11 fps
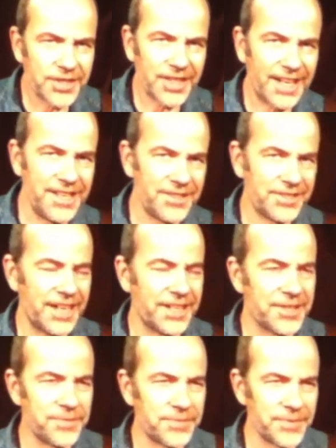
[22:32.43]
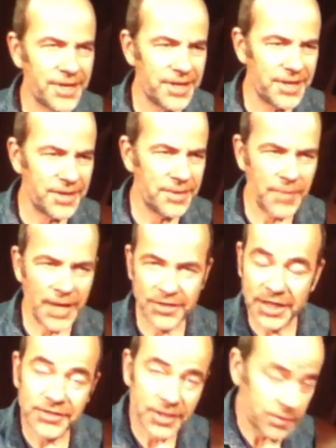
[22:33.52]
I'll take you in
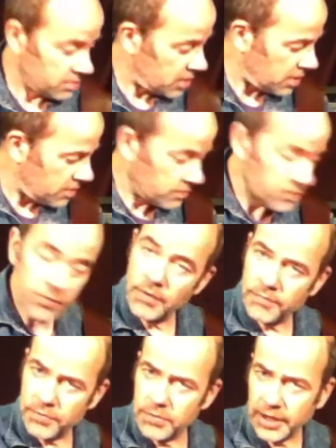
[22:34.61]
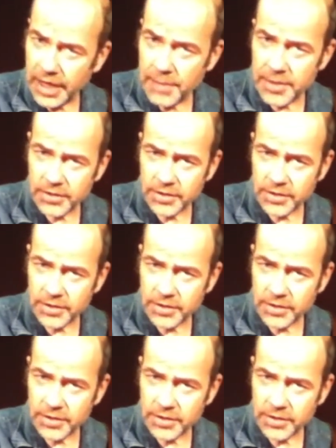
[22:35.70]
detail through the cabinets.